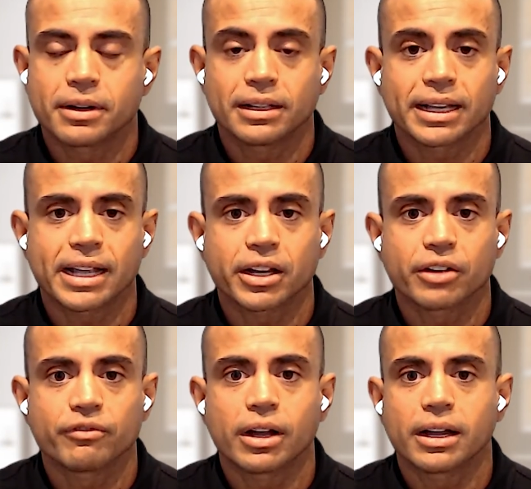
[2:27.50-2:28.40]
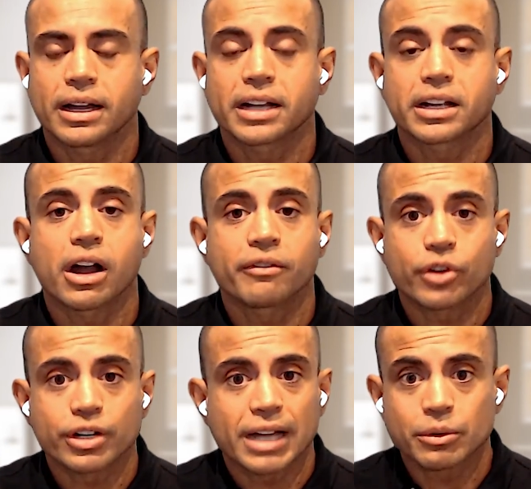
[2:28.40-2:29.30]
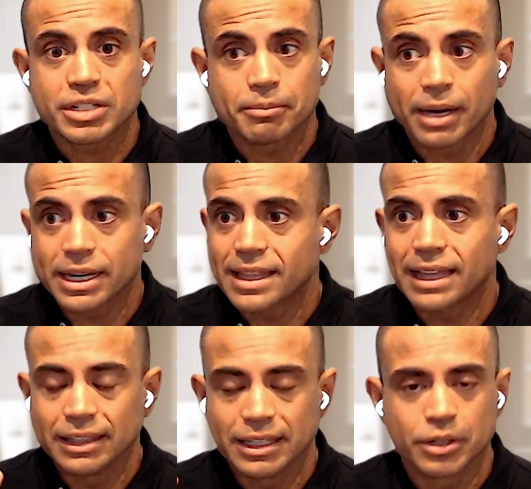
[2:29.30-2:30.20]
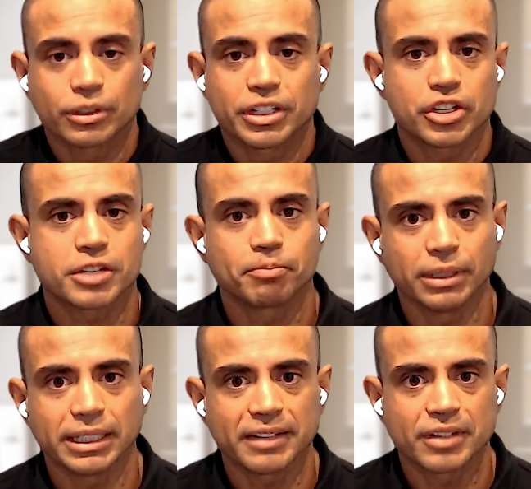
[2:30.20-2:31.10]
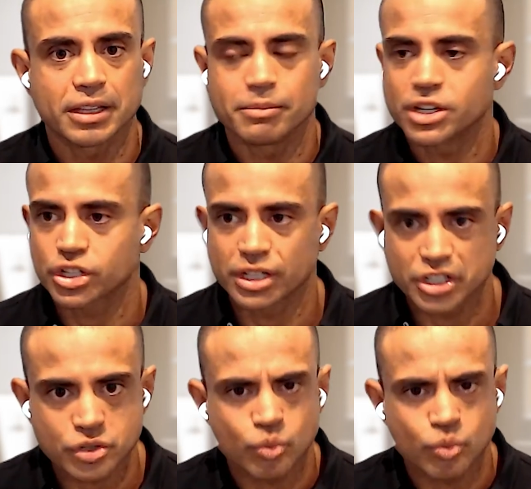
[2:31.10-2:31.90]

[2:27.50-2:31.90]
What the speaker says: like a convert. I was somebody that literally just believed in the mission and just